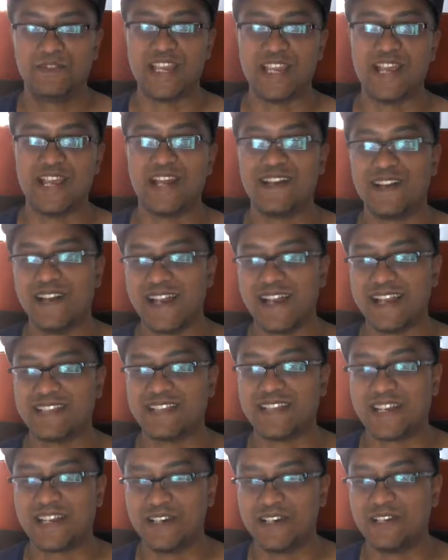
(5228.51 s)
Yeah,
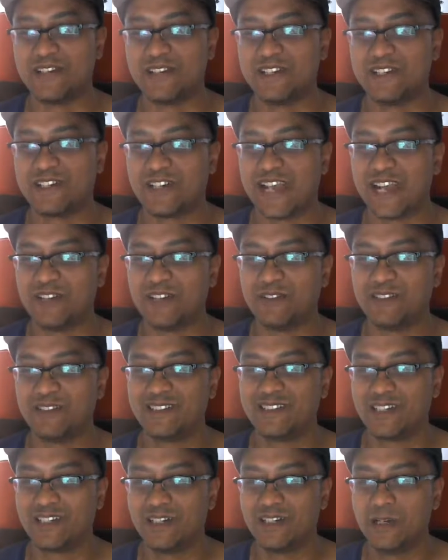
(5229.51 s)
I don't know what your
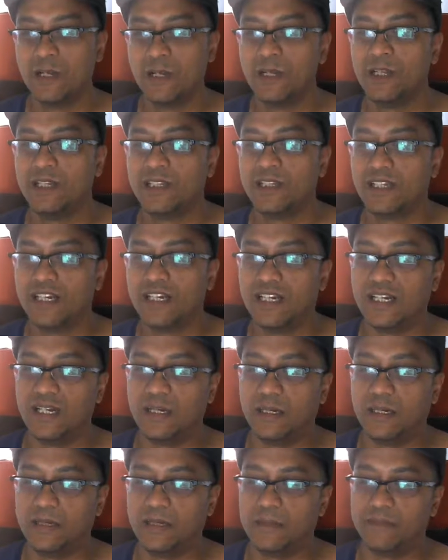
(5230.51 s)
hours are,
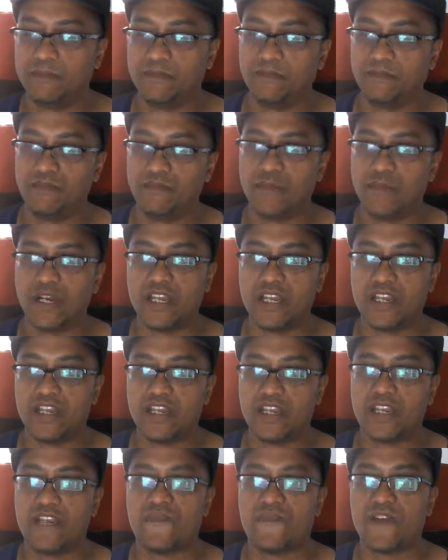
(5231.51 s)
but
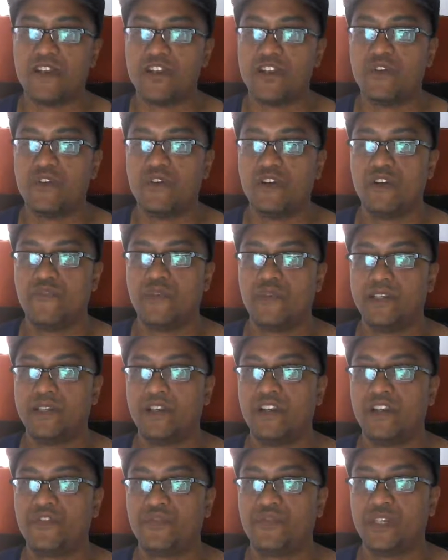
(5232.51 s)
if
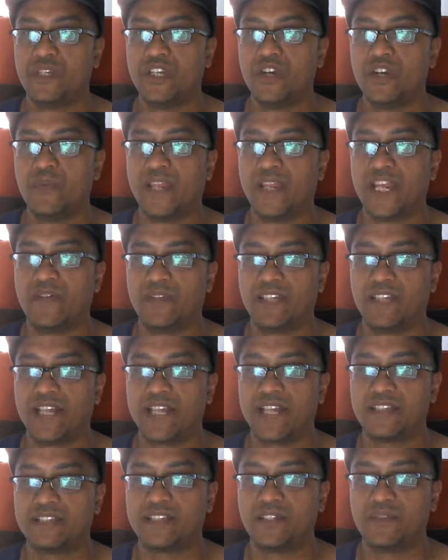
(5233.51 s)
we know we have a
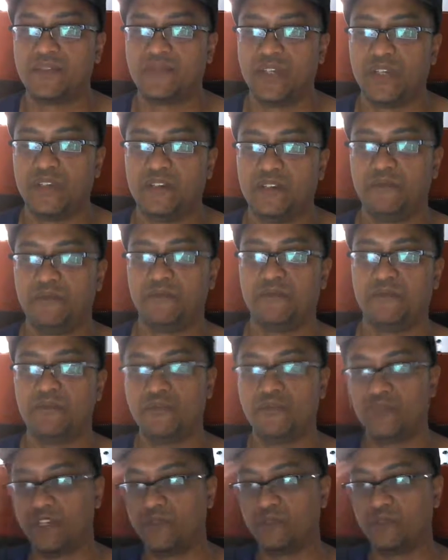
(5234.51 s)
guest, we
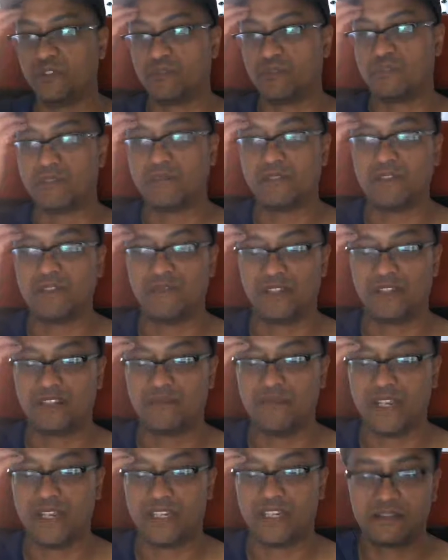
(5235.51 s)

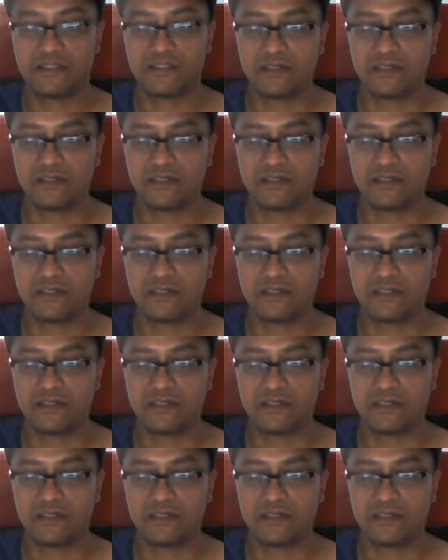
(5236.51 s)
can make